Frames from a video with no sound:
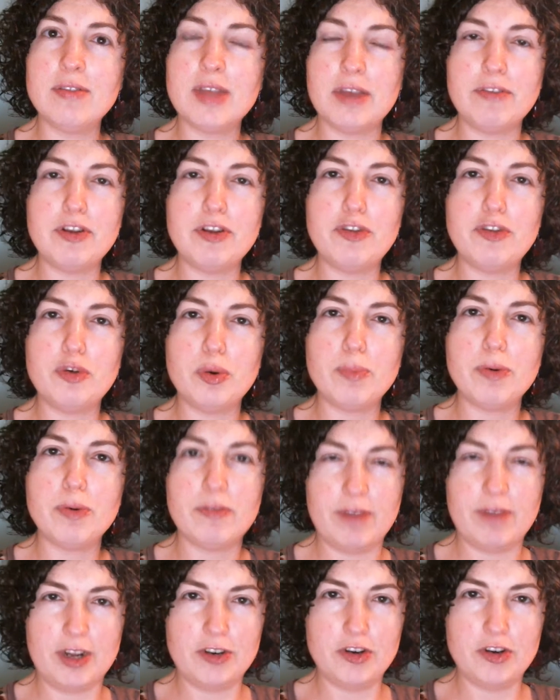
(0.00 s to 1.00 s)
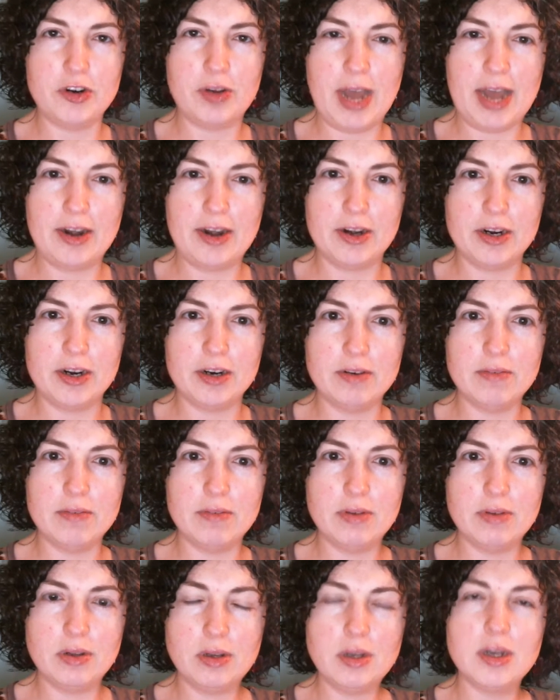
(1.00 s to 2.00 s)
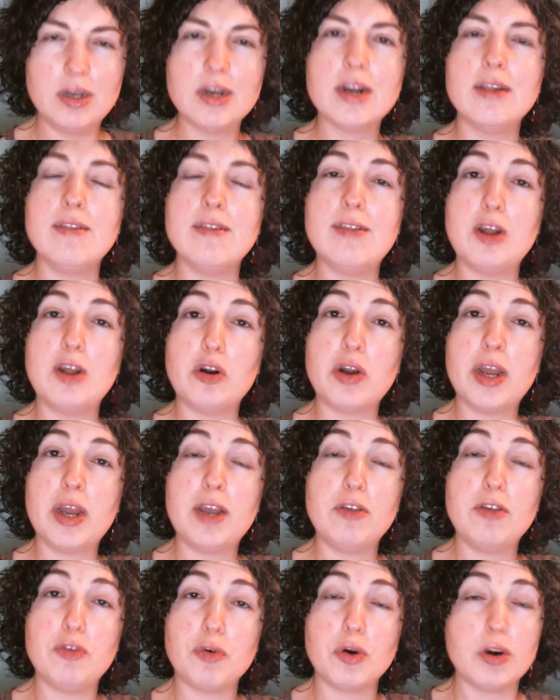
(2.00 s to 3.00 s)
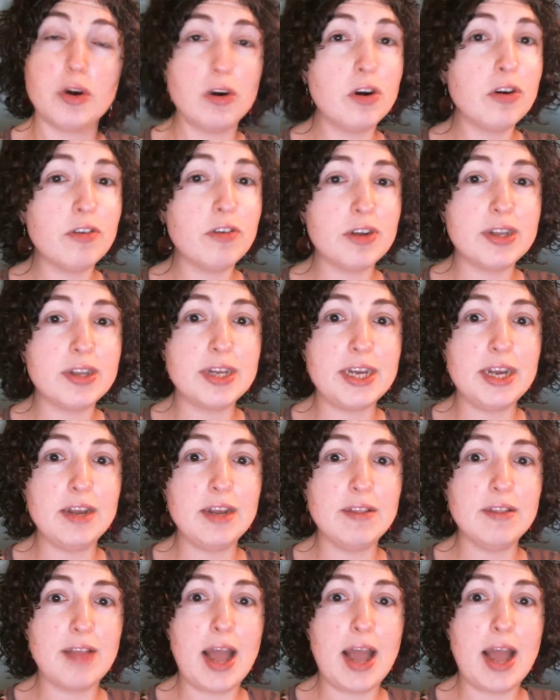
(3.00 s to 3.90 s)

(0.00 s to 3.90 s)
give it to a professional editor. Consider his or her critiques